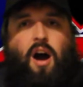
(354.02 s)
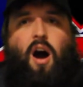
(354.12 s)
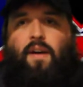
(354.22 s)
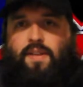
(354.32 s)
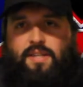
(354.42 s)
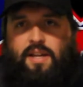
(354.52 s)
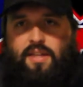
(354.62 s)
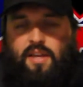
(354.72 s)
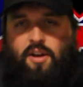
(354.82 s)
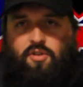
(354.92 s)
Obviously, I
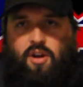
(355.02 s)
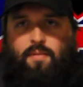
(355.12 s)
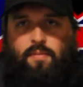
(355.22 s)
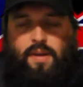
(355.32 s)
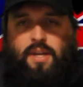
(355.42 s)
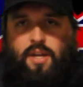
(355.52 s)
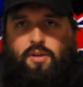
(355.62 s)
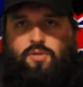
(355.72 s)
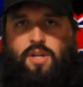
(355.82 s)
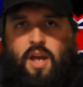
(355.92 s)
think Under Armour would be
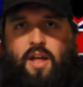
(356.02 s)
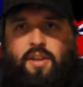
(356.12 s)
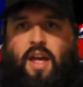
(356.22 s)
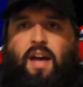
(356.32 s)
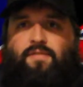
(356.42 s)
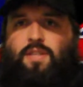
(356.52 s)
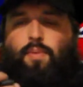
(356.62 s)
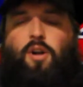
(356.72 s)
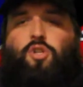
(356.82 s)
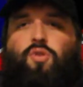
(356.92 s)
huge to have
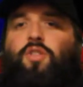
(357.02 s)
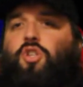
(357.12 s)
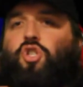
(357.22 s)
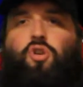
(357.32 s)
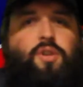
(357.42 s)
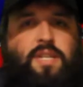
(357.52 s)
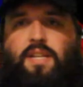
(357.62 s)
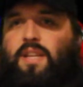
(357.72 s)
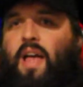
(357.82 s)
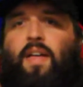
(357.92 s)
sponsoring the
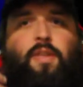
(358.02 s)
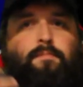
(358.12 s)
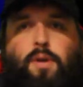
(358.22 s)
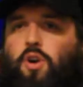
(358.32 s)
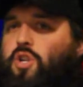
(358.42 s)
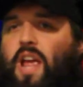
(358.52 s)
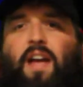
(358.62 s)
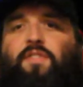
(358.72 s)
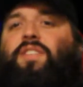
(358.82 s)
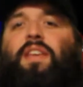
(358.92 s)
jerseys, the merch,
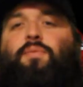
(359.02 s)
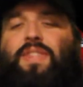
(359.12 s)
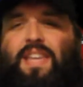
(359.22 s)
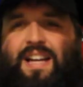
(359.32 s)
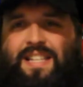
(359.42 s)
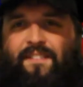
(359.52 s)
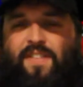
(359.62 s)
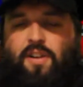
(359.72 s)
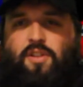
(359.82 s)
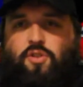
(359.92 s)
everything with the XFL.